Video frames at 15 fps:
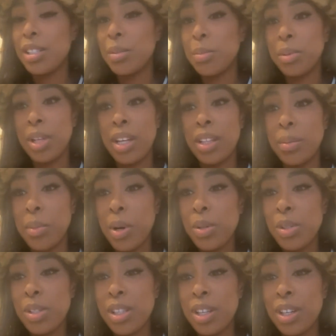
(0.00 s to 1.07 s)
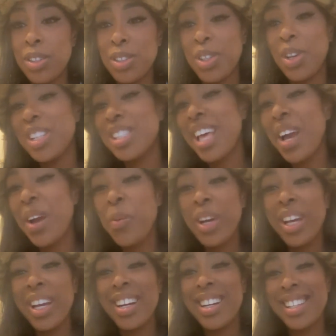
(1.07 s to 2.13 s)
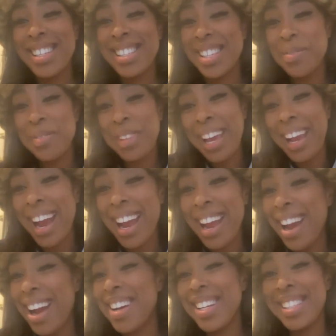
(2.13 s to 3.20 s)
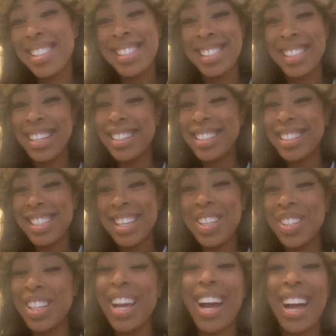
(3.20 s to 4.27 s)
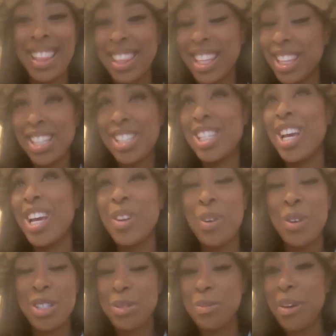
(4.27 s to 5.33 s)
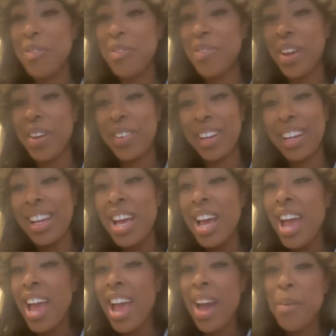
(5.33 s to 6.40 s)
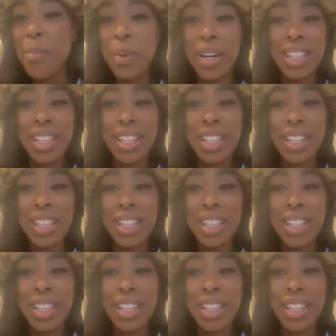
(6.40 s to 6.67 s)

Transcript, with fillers: I listen to Blonde the most though. So it's like weird because I'm like, I could sit here and tell you like I like Channel Orange is my favorite,